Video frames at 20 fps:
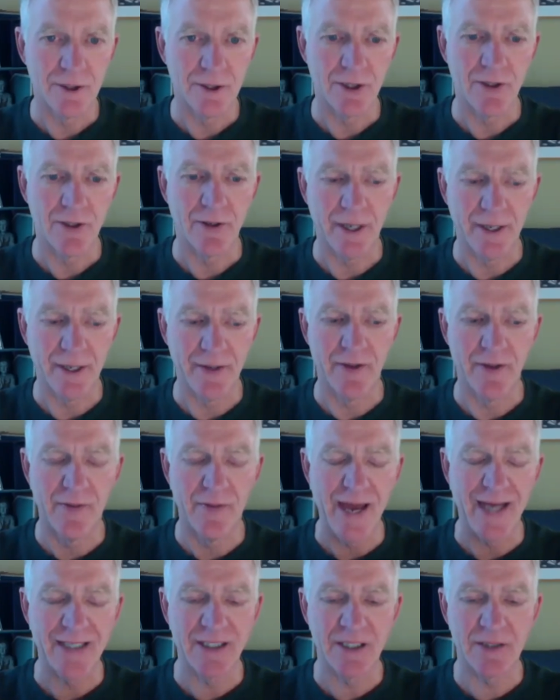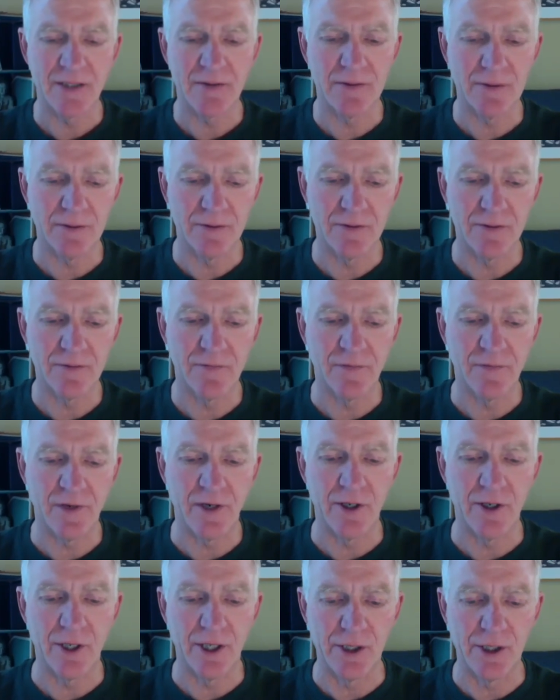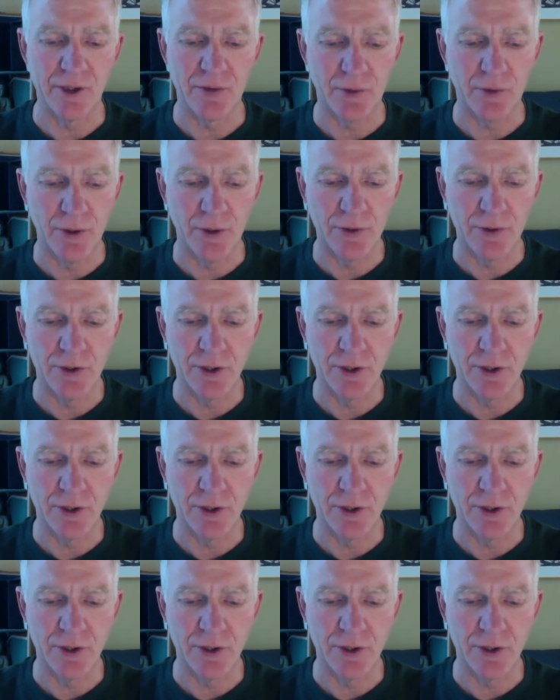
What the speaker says: And that's fairly true